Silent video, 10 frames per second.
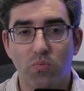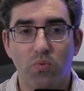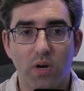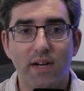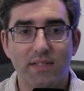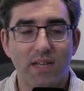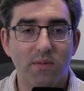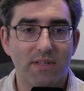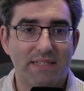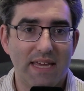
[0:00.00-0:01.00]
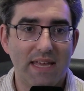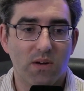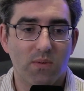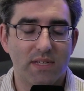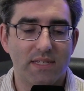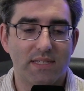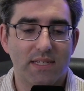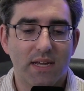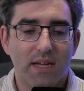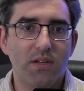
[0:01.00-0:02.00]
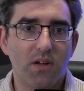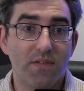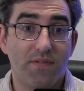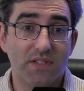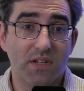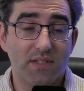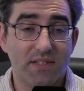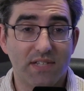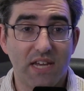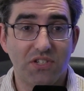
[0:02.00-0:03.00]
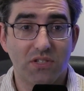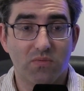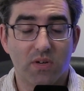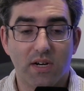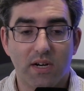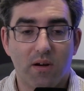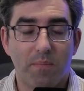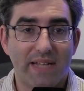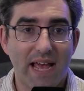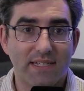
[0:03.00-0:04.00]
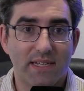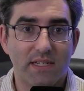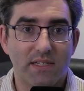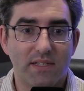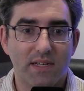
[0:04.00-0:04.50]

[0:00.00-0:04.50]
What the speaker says: the worst, I will say. There was, the physical sensations were unpleasant.